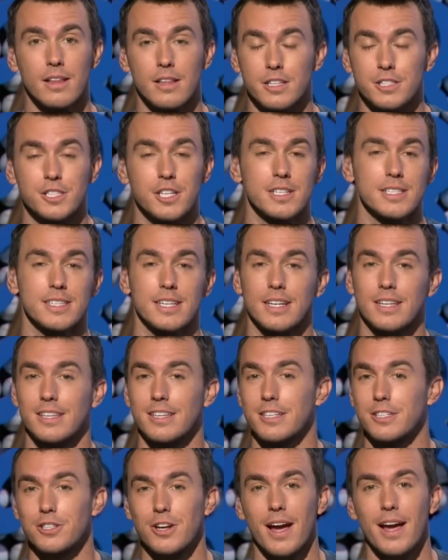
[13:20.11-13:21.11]

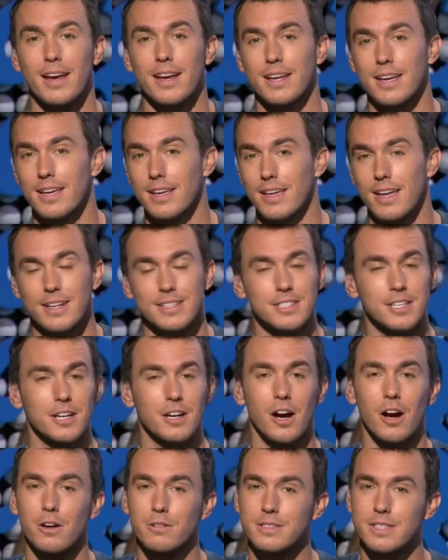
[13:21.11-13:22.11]
logistically trying to get to
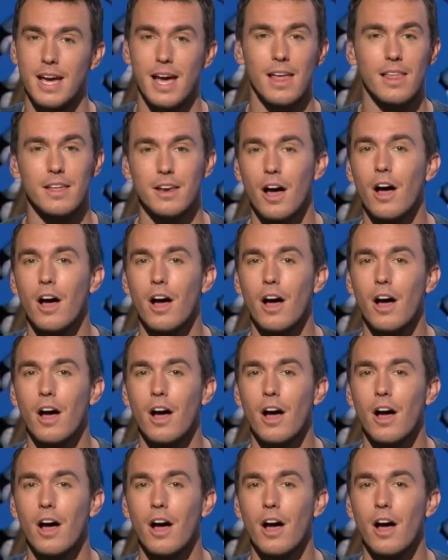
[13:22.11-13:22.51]
your hotel